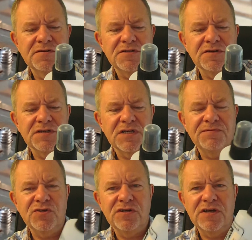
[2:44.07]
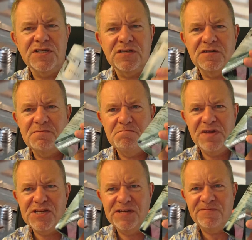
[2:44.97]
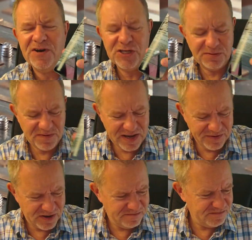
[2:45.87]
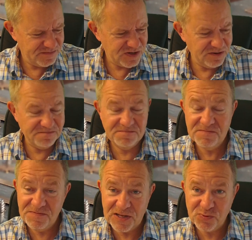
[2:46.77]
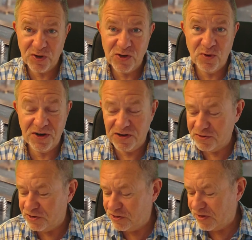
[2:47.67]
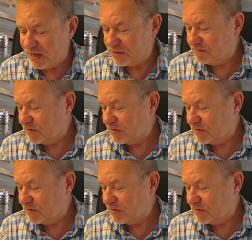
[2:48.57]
So it gives you a nice minty fresh flavour. So if that's what you want, you can do that.